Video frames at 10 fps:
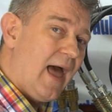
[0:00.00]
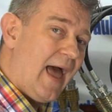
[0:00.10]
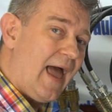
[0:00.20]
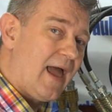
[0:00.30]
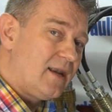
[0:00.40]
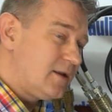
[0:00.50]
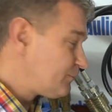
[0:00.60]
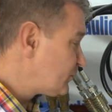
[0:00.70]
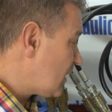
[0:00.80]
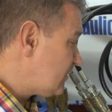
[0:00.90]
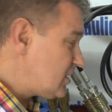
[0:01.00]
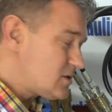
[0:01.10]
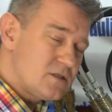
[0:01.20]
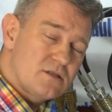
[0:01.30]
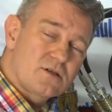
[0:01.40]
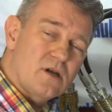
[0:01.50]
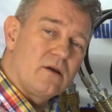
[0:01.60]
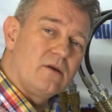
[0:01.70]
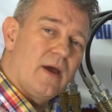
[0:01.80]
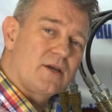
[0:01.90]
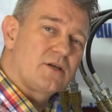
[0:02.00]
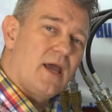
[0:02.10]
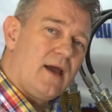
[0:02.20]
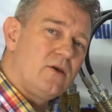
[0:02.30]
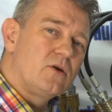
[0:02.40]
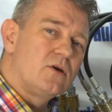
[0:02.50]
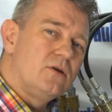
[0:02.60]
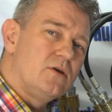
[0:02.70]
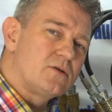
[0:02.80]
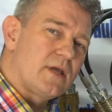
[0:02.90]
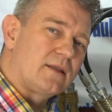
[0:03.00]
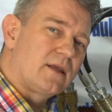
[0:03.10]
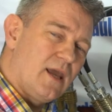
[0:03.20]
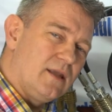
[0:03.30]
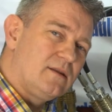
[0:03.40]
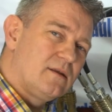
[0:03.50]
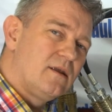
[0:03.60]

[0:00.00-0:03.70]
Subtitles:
And this is to show you actually how you can use that kit